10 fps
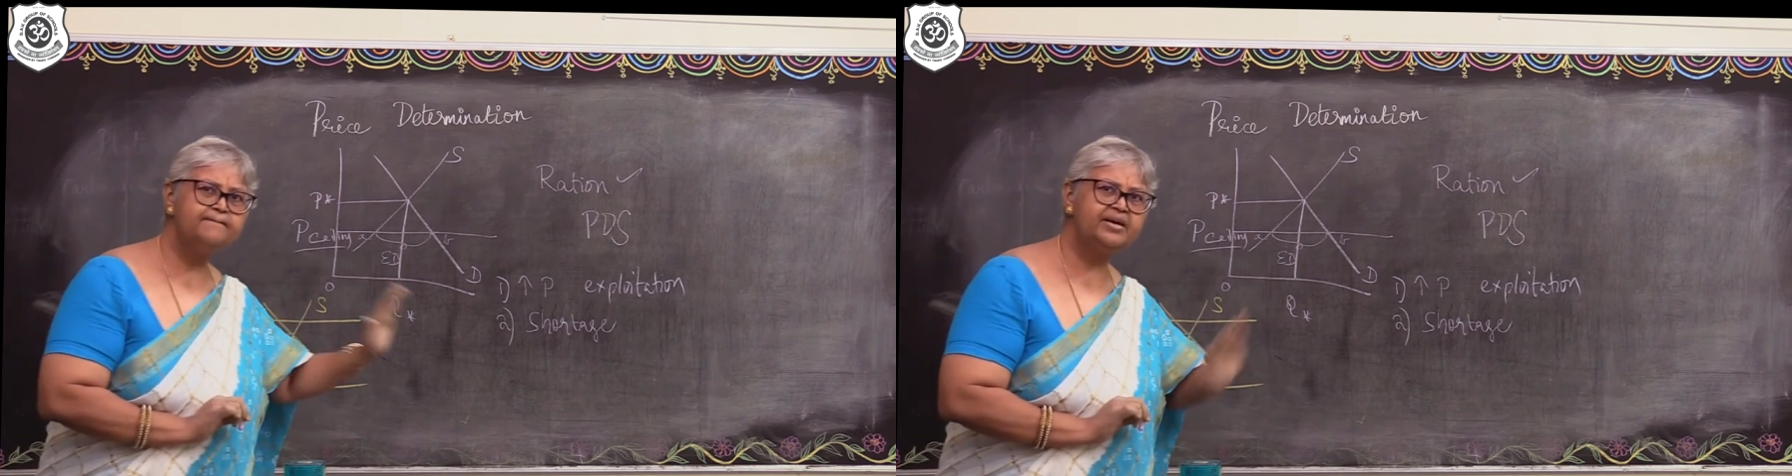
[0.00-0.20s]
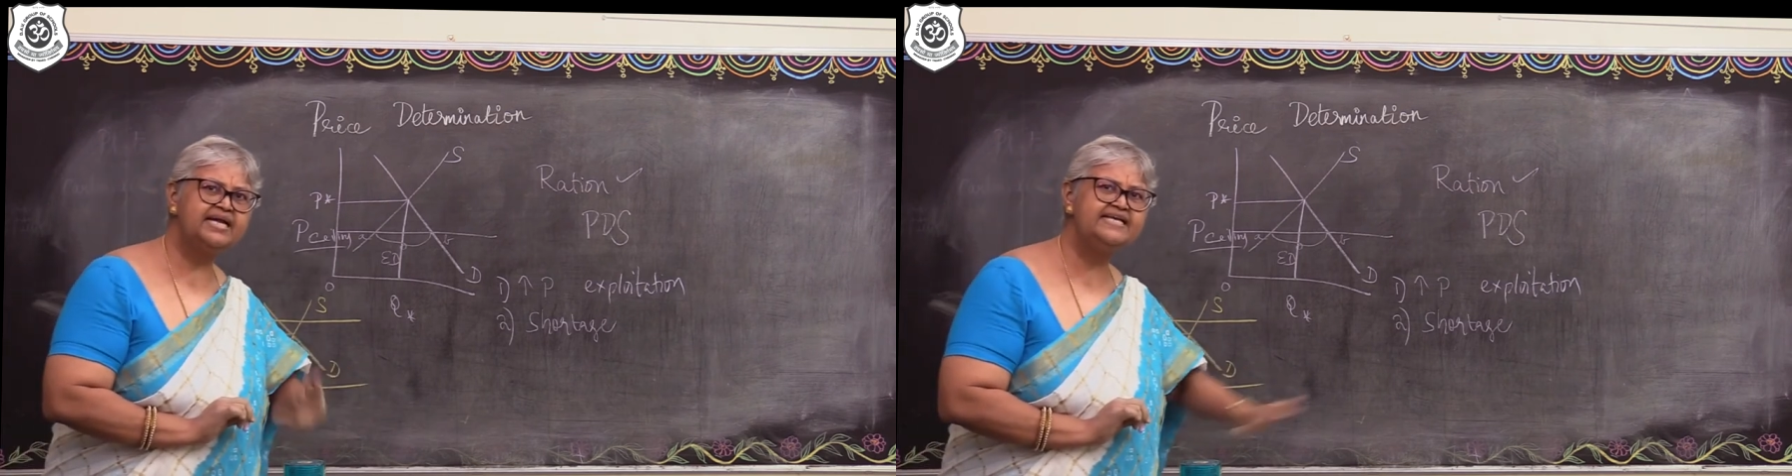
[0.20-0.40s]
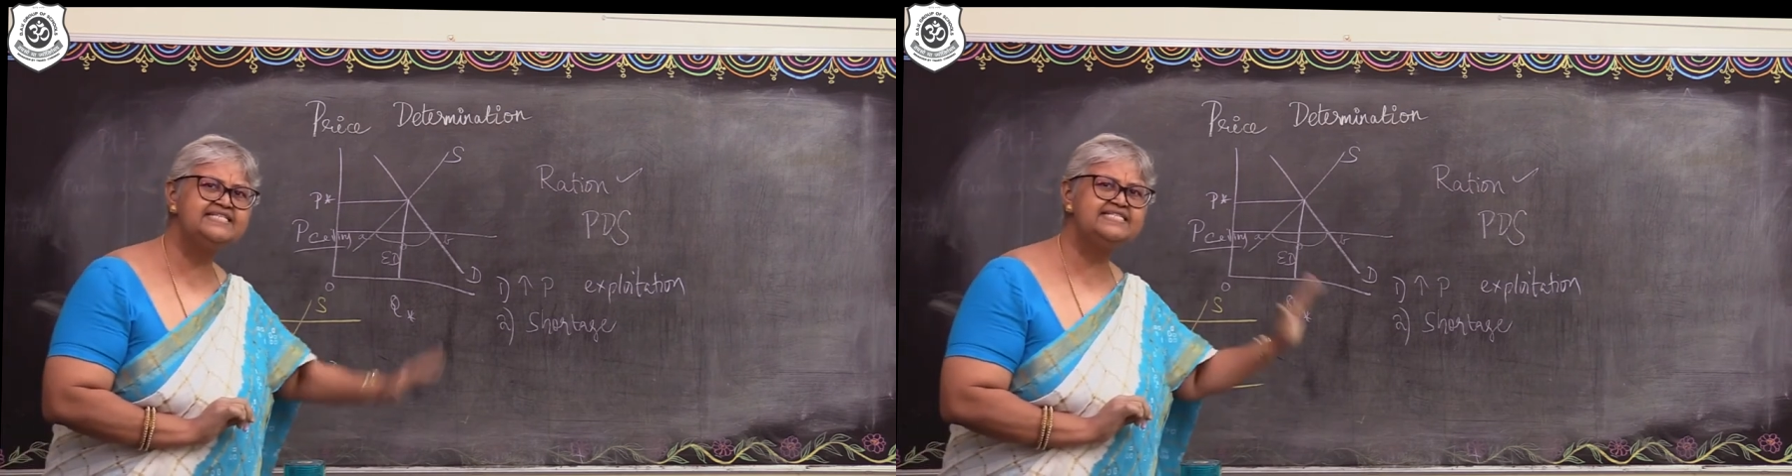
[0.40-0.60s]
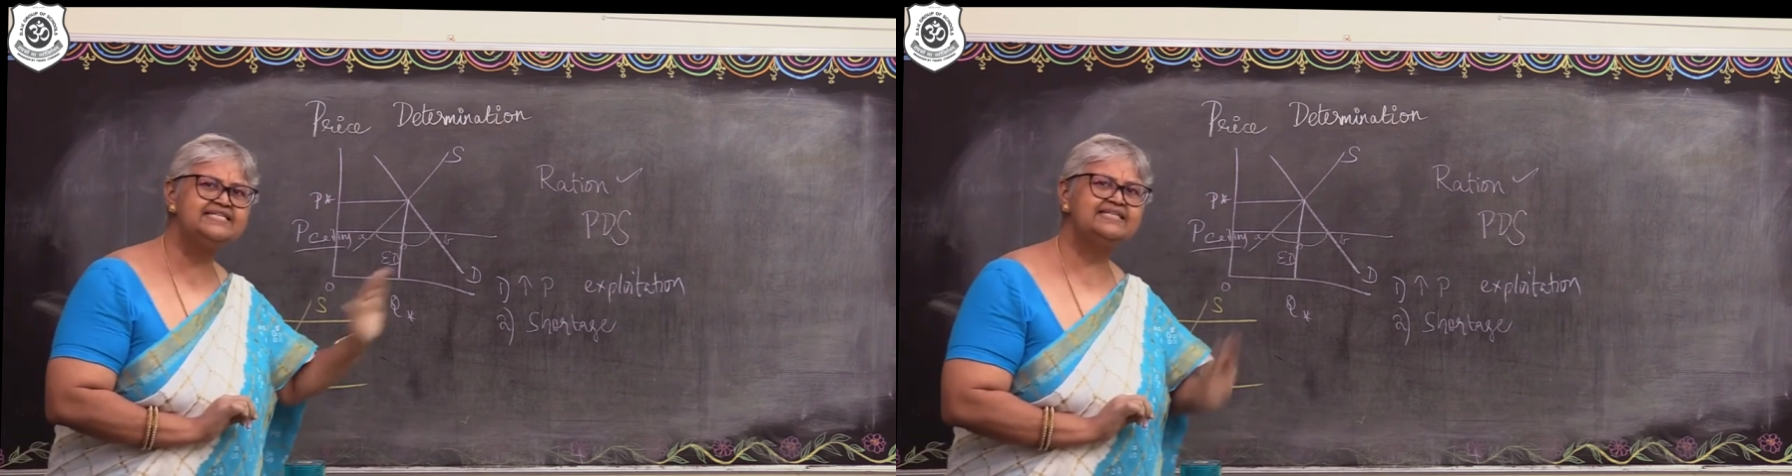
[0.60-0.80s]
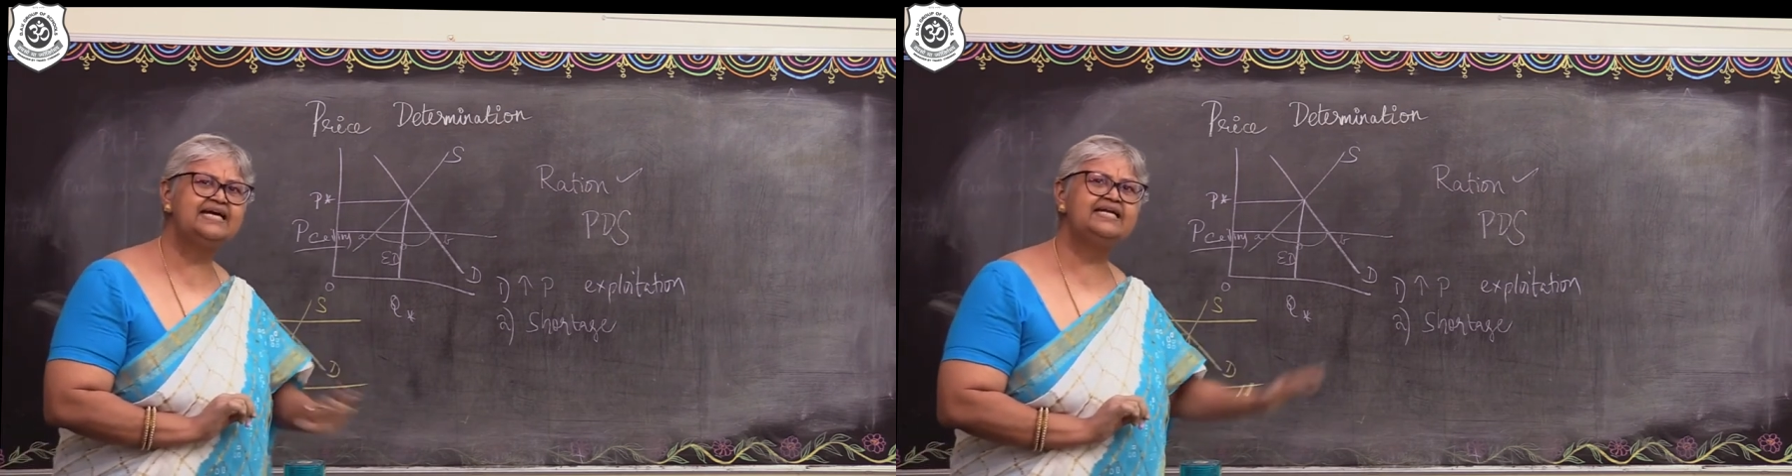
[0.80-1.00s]

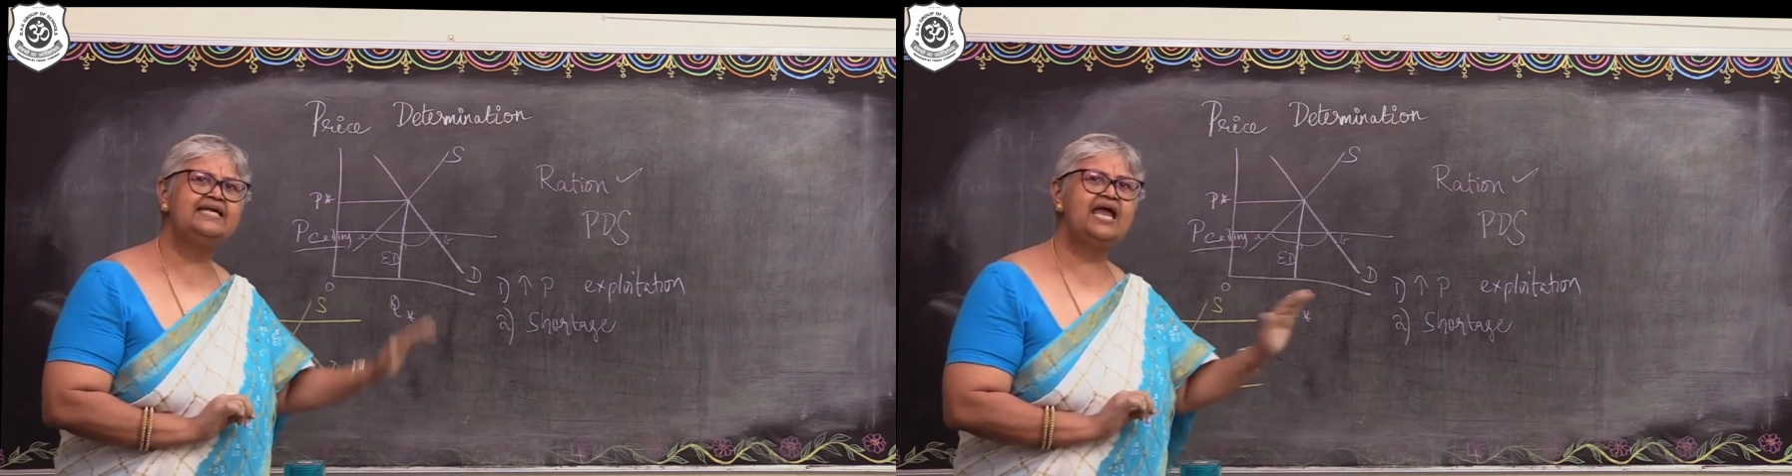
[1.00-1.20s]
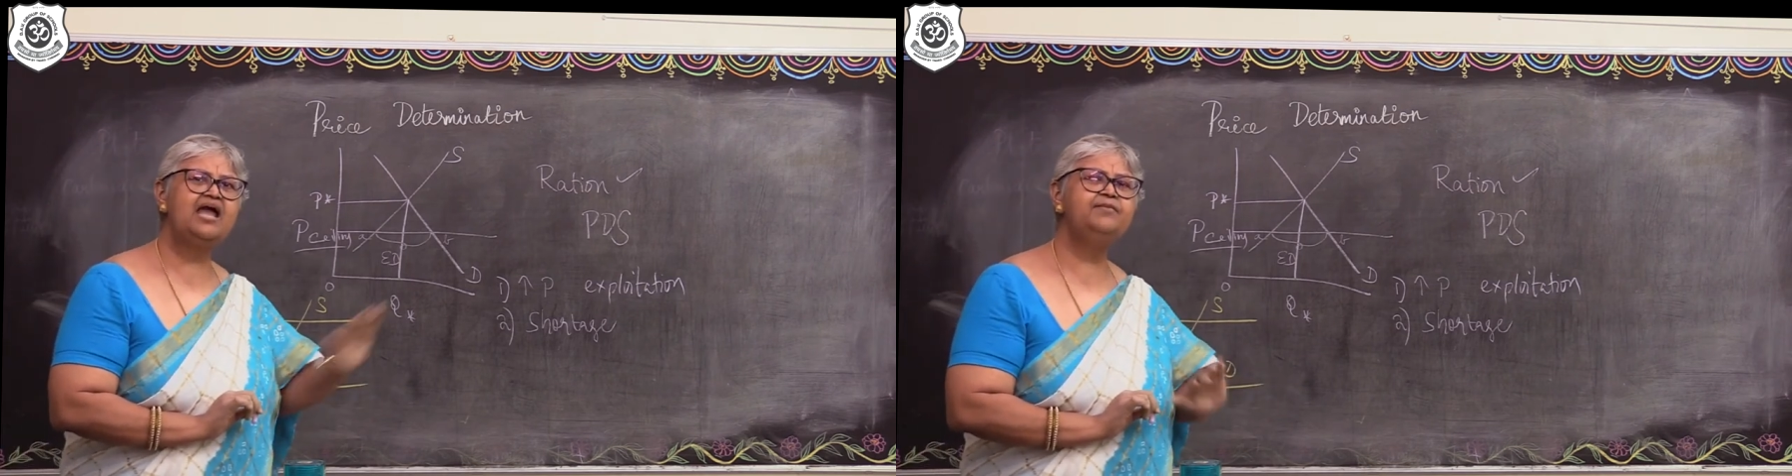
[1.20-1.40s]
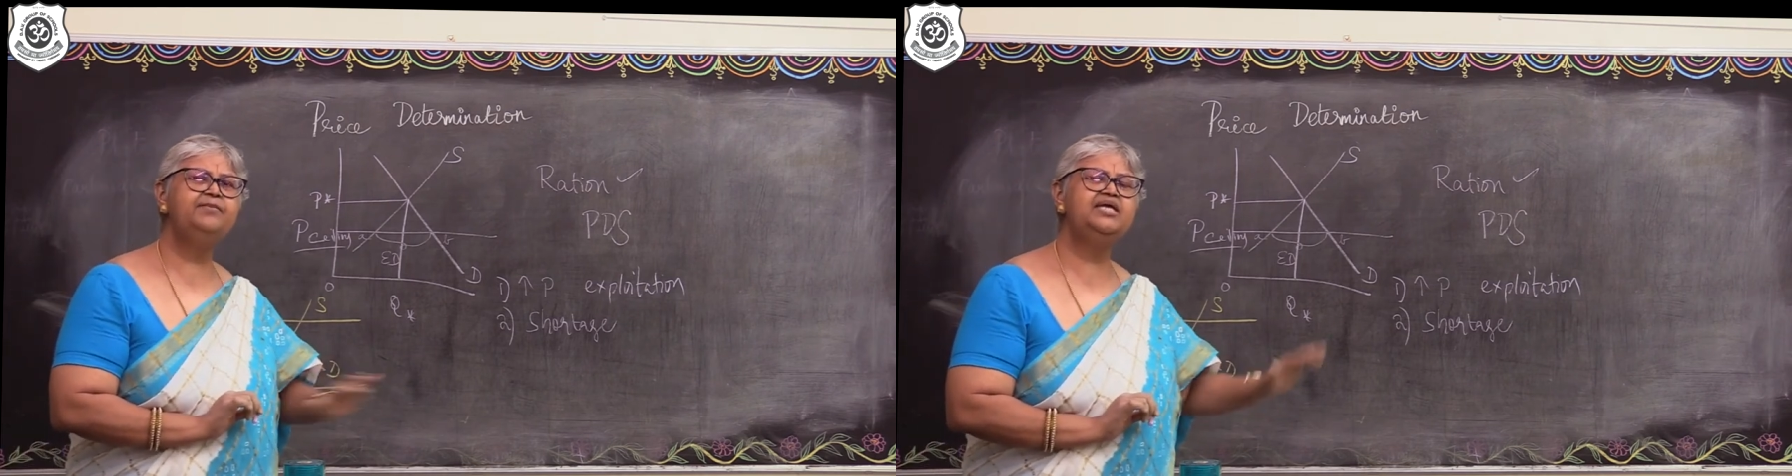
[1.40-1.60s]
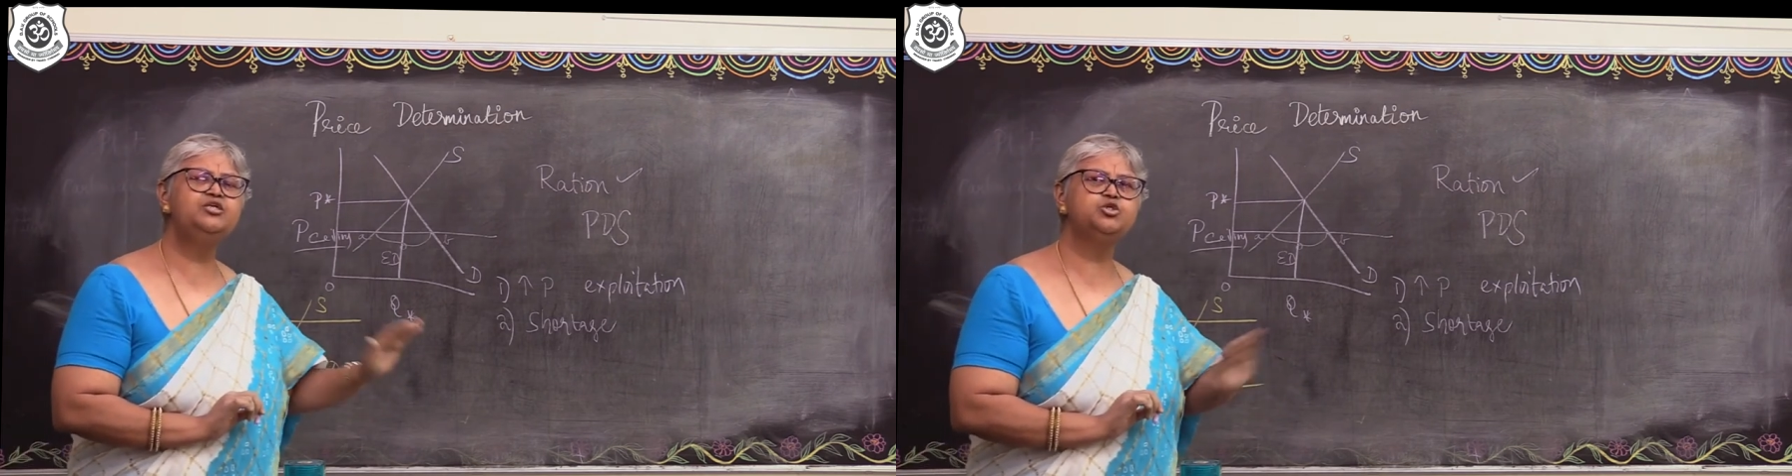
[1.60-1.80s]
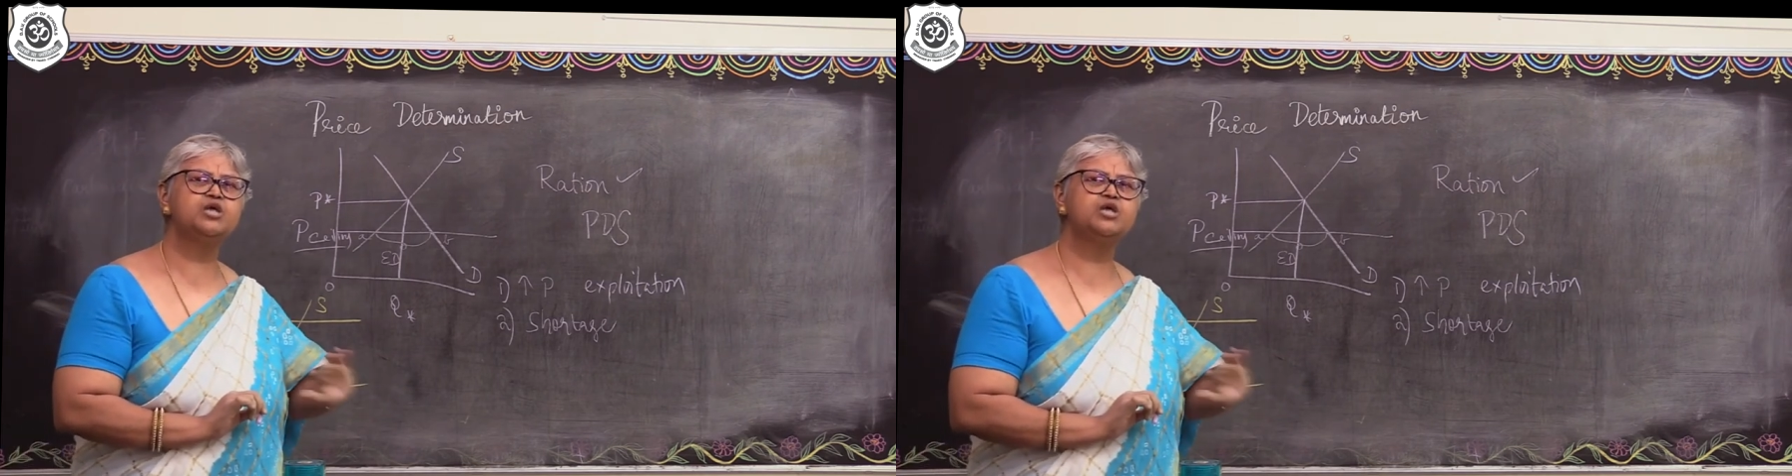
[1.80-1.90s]
price that can be